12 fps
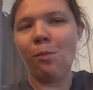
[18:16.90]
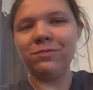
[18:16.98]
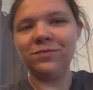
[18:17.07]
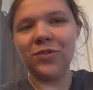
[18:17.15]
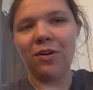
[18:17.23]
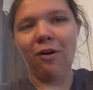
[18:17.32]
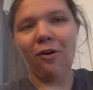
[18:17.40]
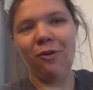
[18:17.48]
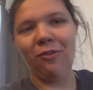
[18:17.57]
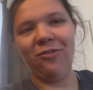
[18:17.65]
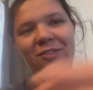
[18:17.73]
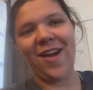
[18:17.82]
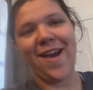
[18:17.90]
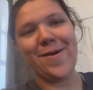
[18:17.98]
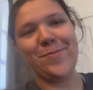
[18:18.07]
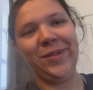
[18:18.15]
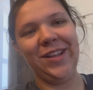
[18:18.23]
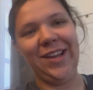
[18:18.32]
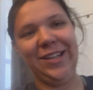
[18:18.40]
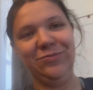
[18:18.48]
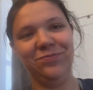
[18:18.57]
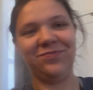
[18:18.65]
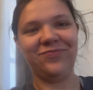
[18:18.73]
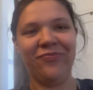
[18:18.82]
the whole family
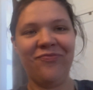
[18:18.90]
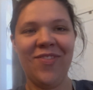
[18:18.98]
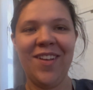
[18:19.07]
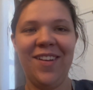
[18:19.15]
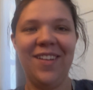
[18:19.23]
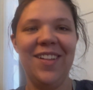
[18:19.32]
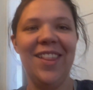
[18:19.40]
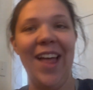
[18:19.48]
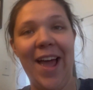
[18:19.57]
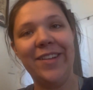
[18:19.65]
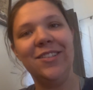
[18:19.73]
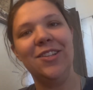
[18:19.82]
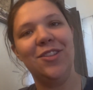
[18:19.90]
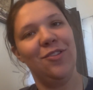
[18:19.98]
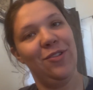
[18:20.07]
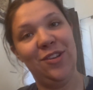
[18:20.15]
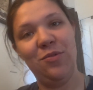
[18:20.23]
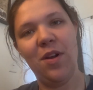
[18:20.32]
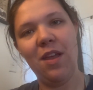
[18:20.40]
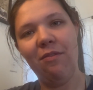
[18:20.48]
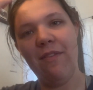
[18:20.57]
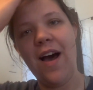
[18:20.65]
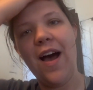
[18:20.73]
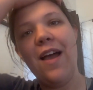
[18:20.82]
likes the
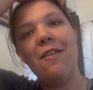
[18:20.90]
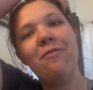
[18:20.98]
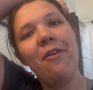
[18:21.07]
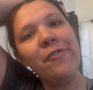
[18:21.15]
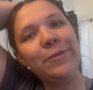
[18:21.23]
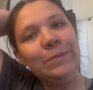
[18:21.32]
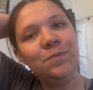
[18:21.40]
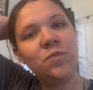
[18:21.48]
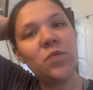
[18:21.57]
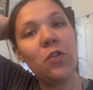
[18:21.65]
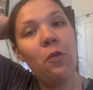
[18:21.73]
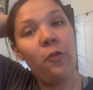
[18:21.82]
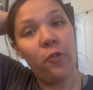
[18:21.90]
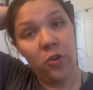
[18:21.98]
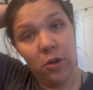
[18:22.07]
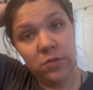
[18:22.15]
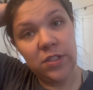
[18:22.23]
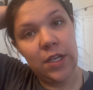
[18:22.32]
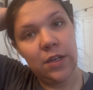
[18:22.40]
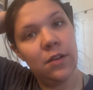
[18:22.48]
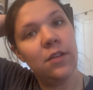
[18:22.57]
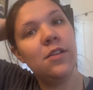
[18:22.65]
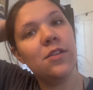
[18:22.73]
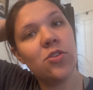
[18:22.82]
325
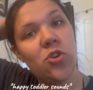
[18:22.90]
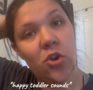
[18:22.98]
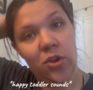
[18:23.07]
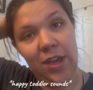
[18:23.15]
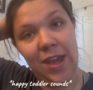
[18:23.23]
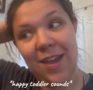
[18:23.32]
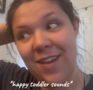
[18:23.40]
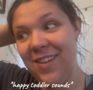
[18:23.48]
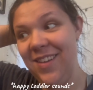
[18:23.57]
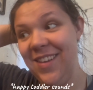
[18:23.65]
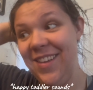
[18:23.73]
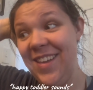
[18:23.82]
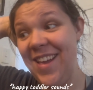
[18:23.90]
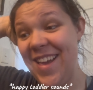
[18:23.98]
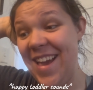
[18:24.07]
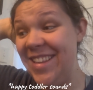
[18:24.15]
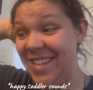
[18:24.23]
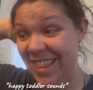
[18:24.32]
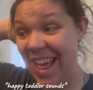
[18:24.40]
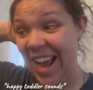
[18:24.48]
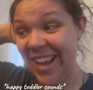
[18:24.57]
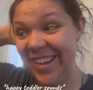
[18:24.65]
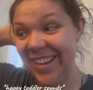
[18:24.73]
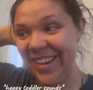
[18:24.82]
frozen cookie. Isn't that
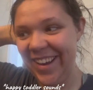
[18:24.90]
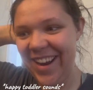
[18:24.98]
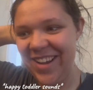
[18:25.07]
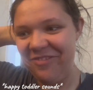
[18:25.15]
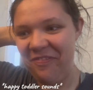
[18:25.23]
good?